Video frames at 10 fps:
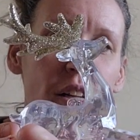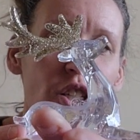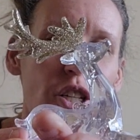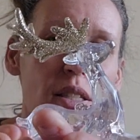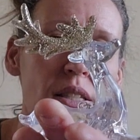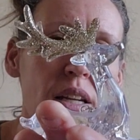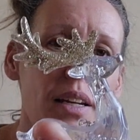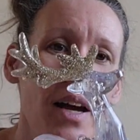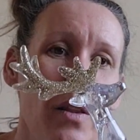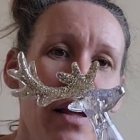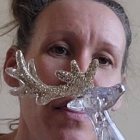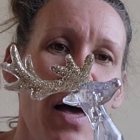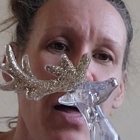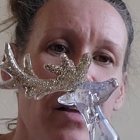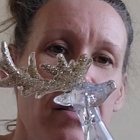that's just sitting down like
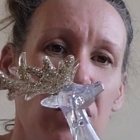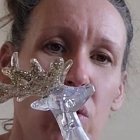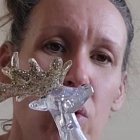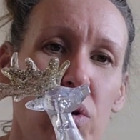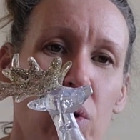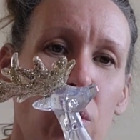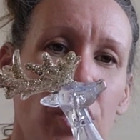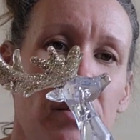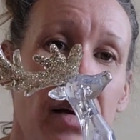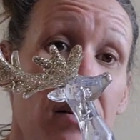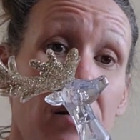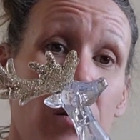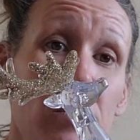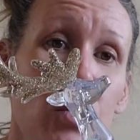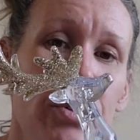that, has the gold horns. I just thought
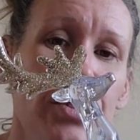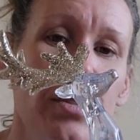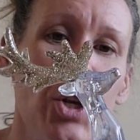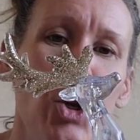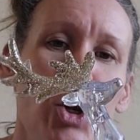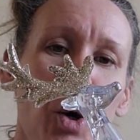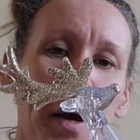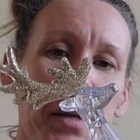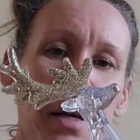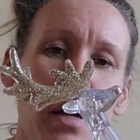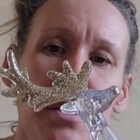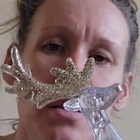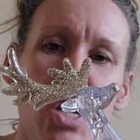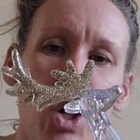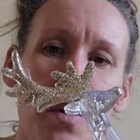it was gorgeous. No idea. It
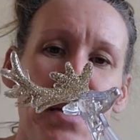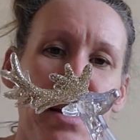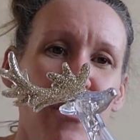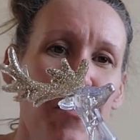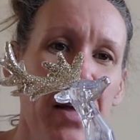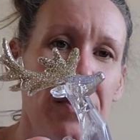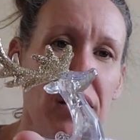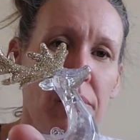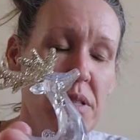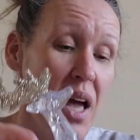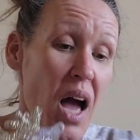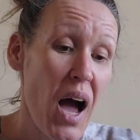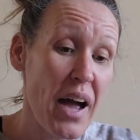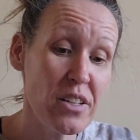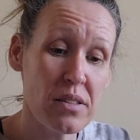doesn't go with any of my themes.
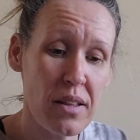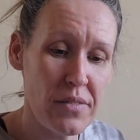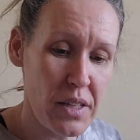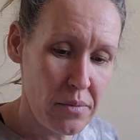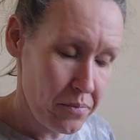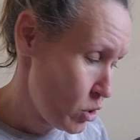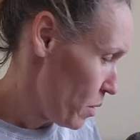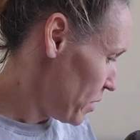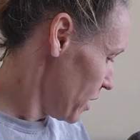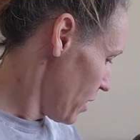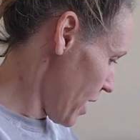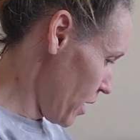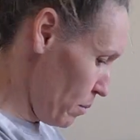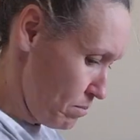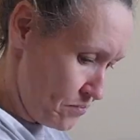I just loved it. So I picked that up.